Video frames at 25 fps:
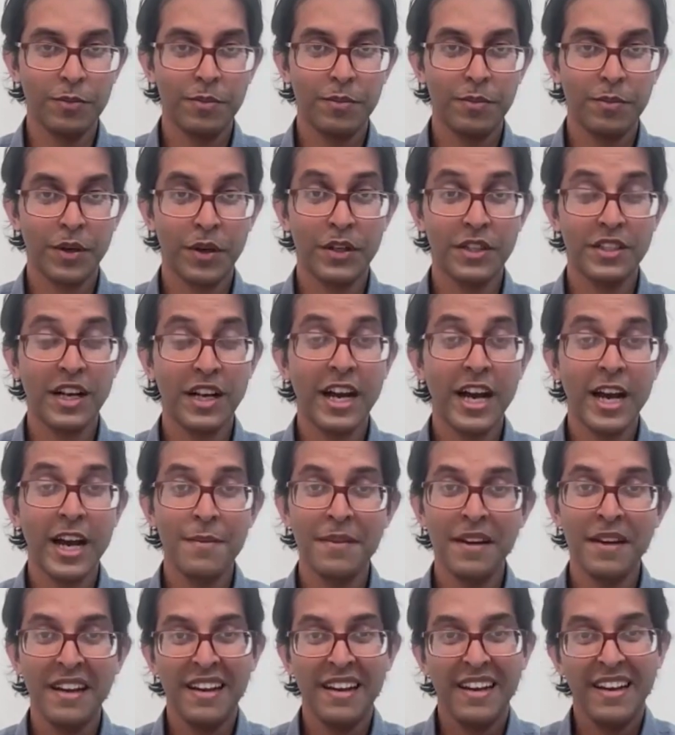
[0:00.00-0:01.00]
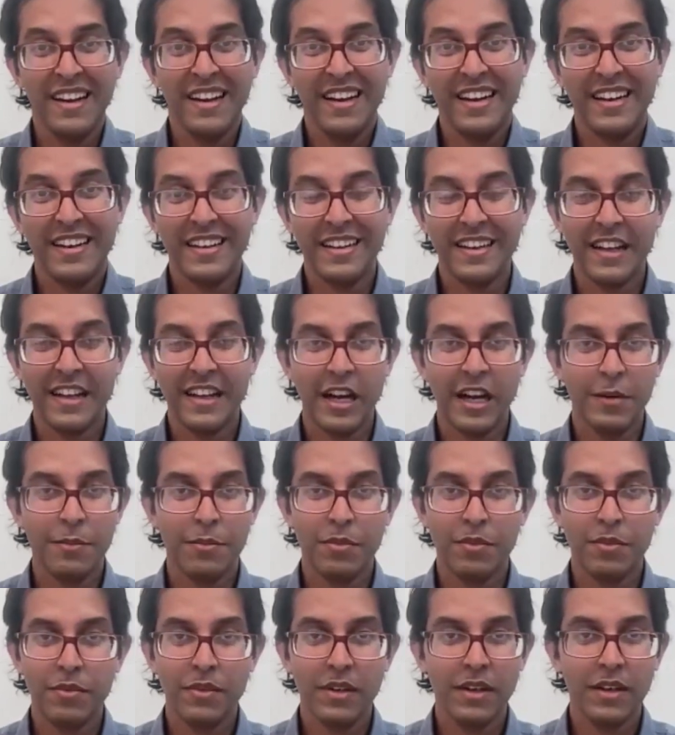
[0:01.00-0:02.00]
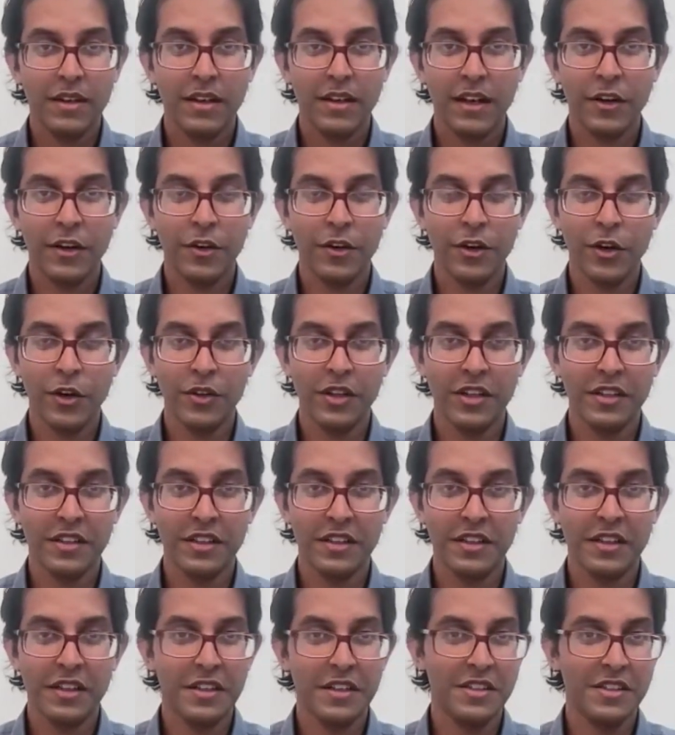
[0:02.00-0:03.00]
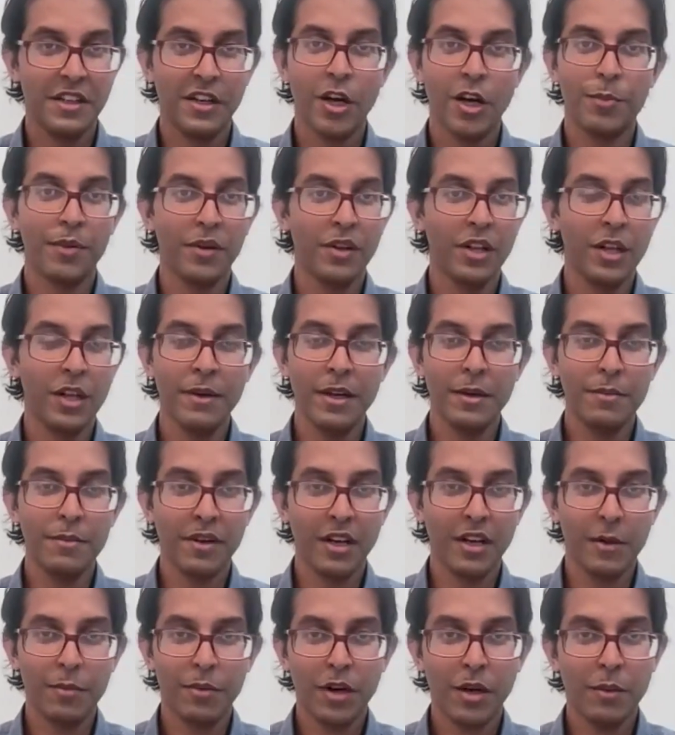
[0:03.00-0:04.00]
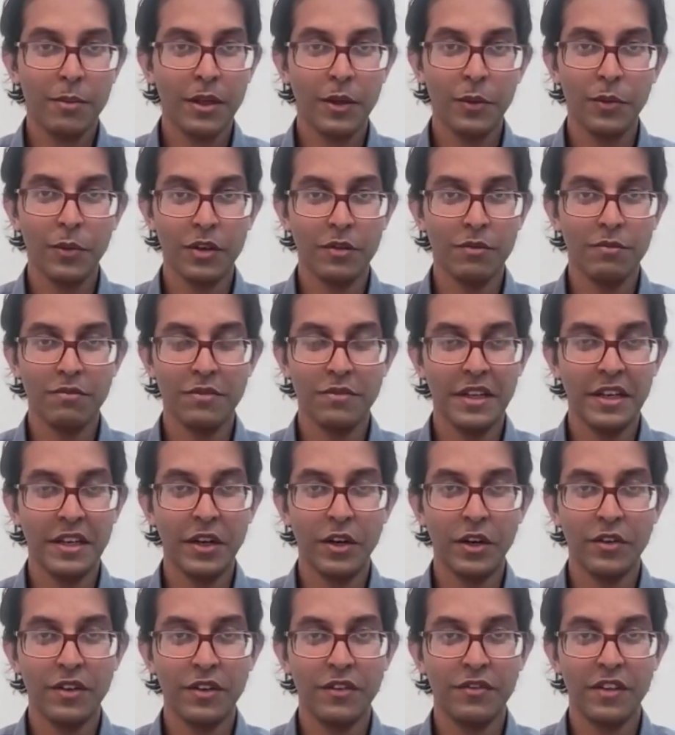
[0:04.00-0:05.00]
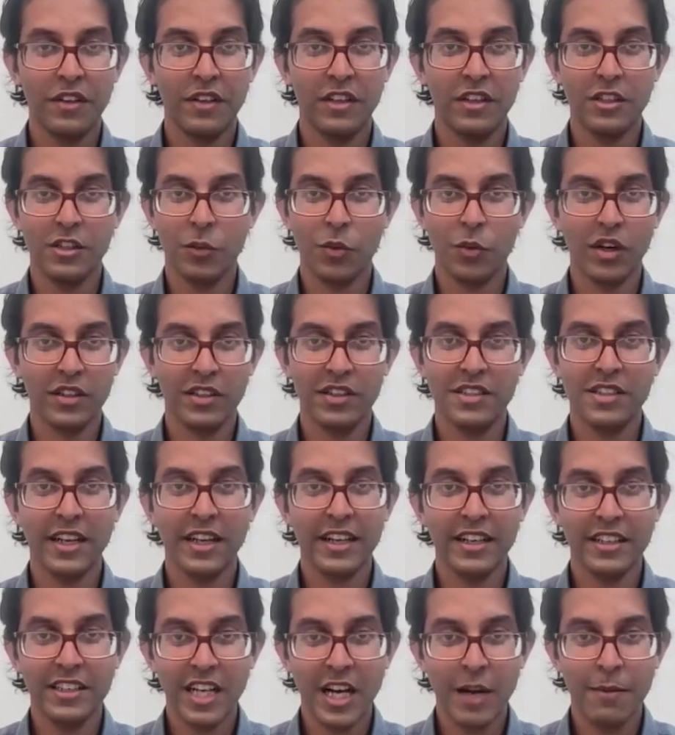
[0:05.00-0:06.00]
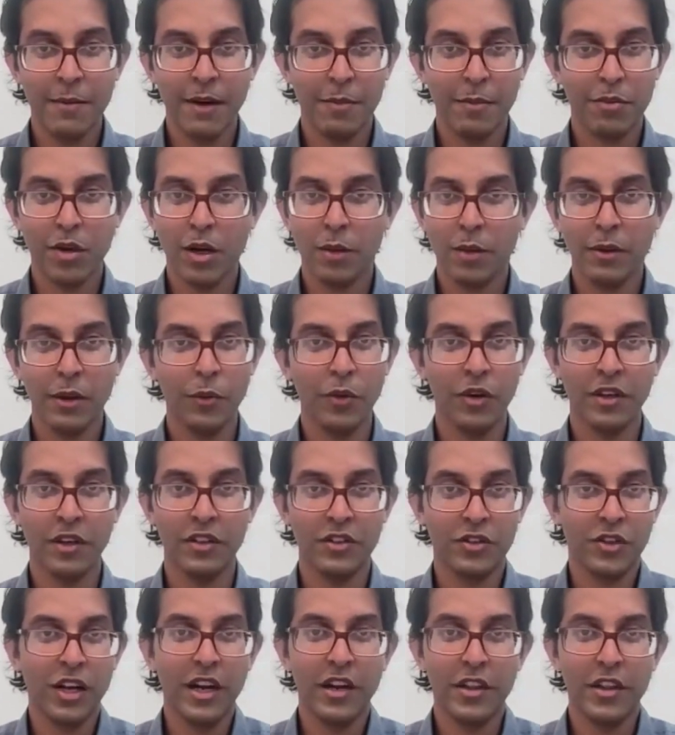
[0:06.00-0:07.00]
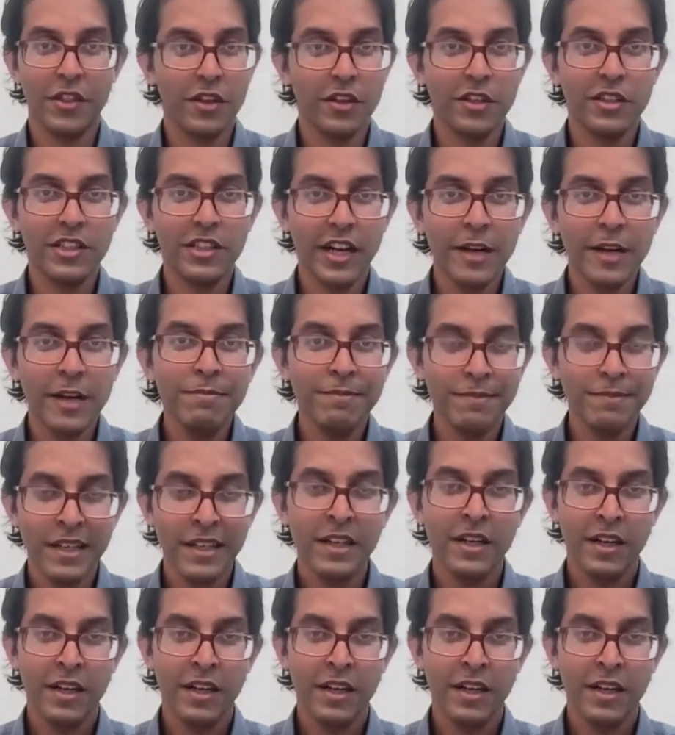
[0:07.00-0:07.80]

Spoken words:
per time. And I don't know that there's an upper limit, but I probably would have, if it doesn't work the second time, I probably wouldn't try a third time.